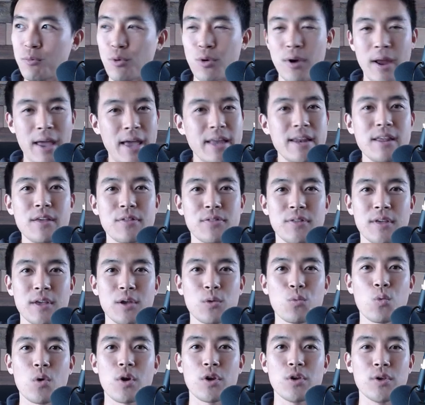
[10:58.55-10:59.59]
or
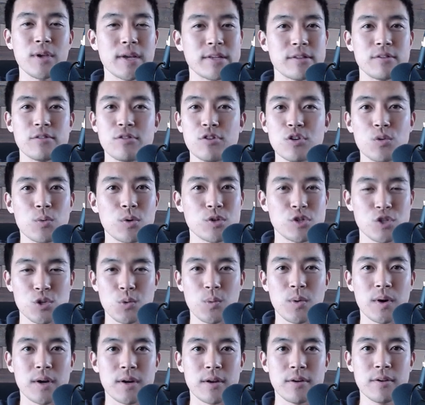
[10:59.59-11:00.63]
anything where you get to do what you
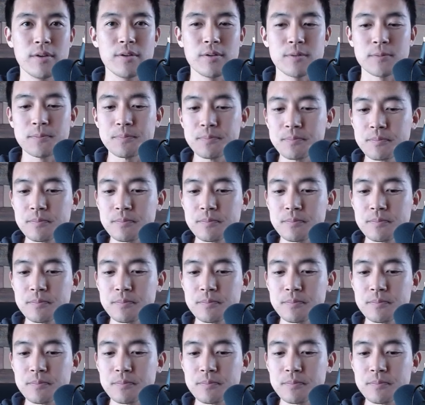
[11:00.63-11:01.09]
want to do.